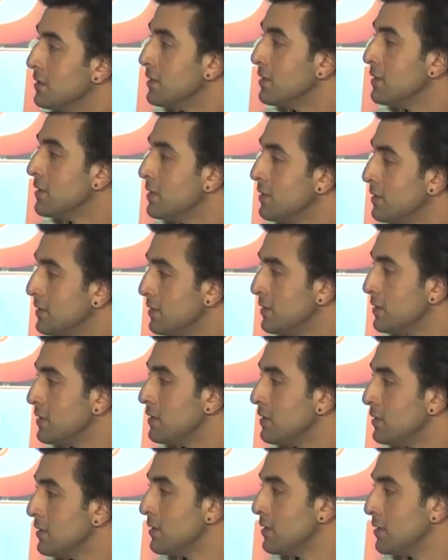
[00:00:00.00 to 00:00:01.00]

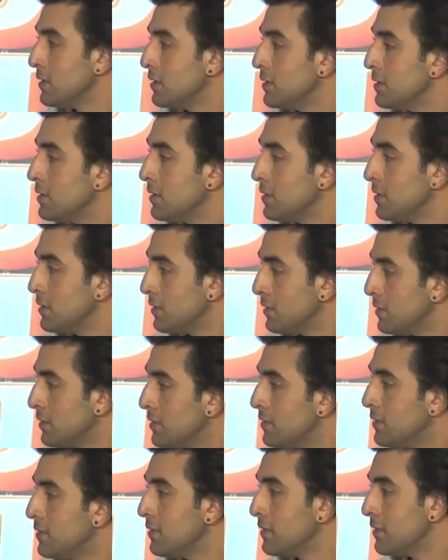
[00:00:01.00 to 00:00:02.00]

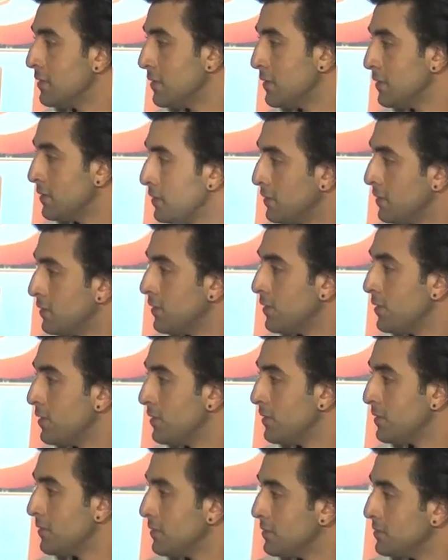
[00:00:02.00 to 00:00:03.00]

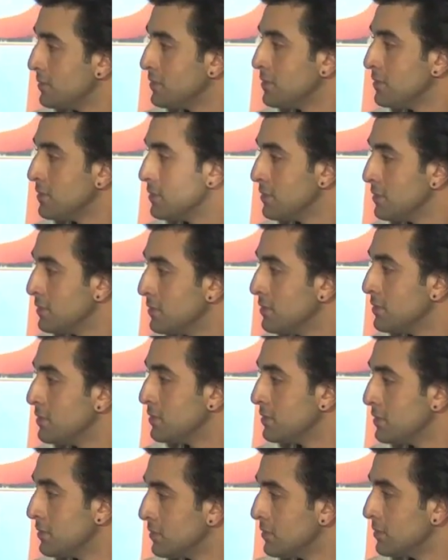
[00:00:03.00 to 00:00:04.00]

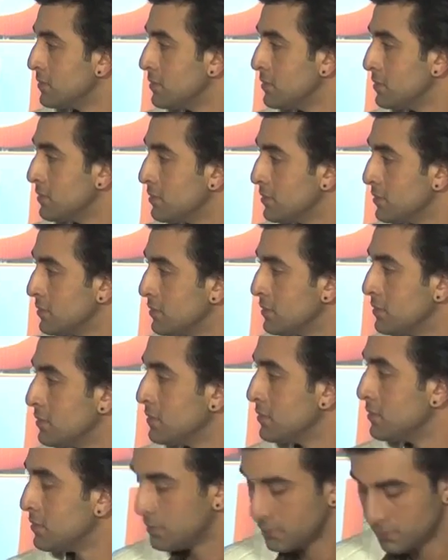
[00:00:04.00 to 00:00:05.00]

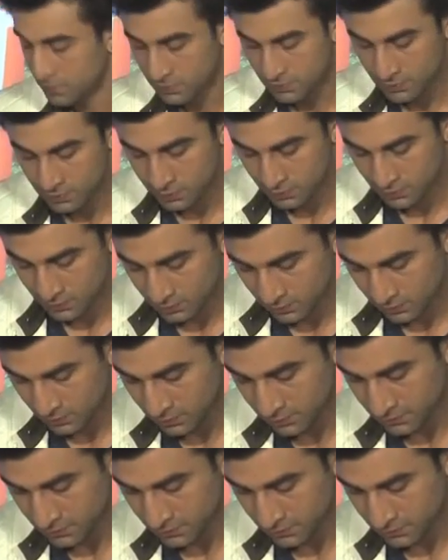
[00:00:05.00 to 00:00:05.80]
The person shown says nothing.